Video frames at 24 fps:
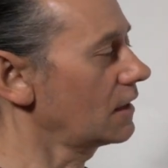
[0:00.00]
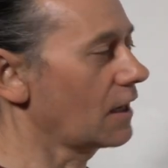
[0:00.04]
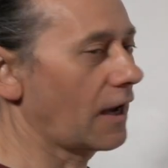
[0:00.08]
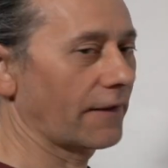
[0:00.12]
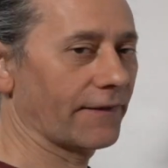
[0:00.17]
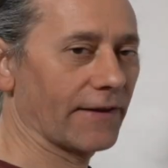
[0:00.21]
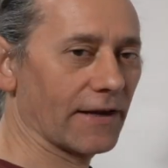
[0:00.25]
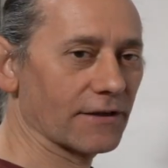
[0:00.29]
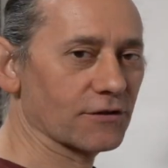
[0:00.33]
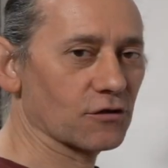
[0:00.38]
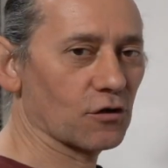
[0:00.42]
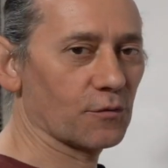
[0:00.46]

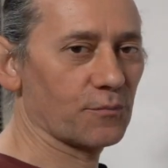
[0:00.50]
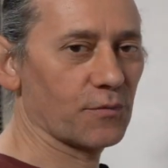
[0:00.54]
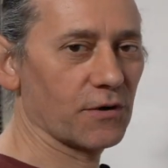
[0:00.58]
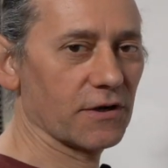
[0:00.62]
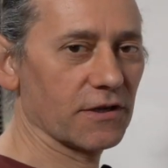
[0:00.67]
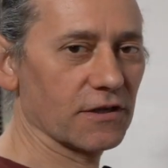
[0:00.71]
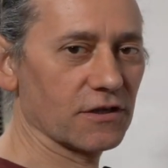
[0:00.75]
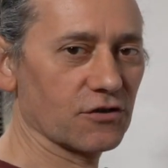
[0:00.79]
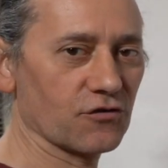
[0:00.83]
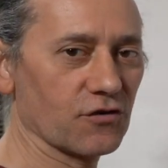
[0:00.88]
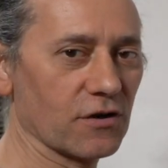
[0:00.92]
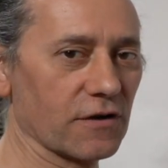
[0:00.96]
And that's all
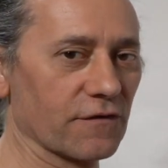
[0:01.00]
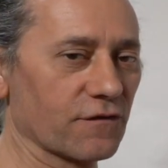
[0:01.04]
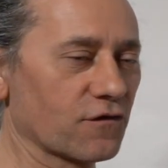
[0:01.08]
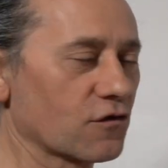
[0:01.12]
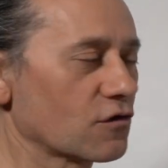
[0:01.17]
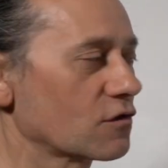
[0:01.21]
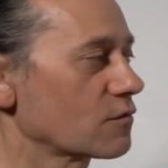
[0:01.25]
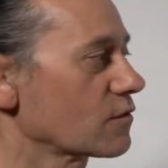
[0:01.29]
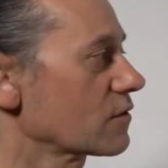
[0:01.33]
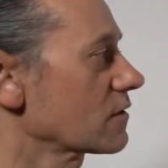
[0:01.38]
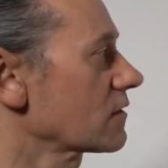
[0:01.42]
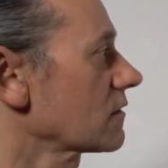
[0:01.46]
pretty
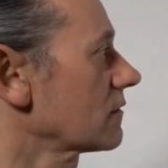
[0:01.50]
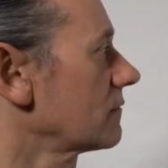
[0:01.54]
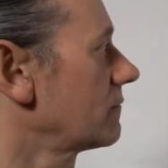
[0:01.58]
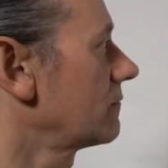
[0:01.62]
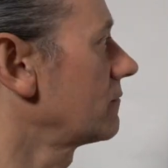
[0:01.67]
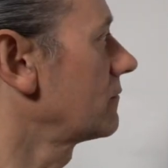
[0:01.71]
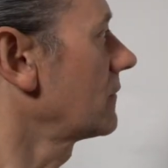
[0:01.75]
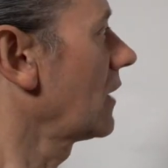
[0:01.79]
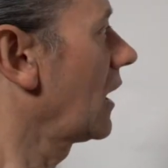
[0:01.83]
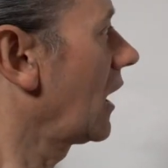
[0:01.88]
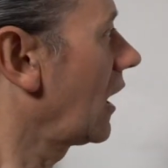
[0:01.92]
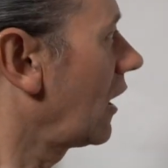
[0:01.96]
straightforward.
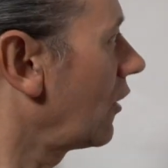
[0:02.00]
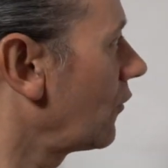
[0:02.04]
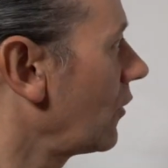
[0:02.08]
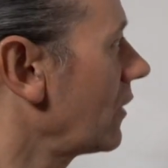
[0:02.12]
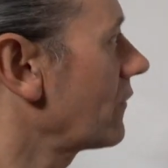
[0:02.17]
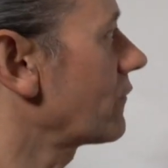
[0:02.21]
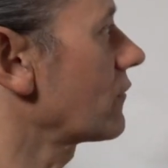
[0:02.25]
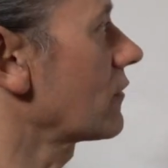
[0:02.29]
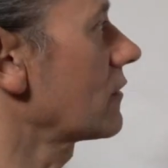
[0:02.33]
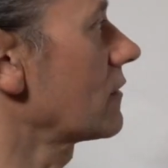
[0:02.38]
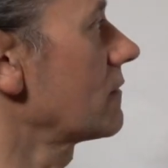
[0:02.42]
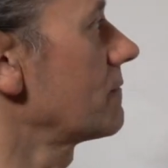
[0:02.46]

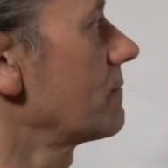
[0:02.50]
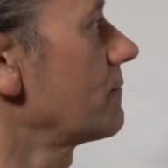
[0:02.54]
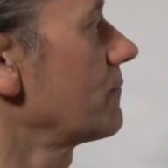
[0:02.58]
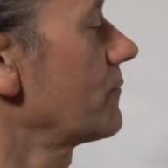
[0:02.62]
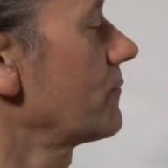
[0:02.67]
However,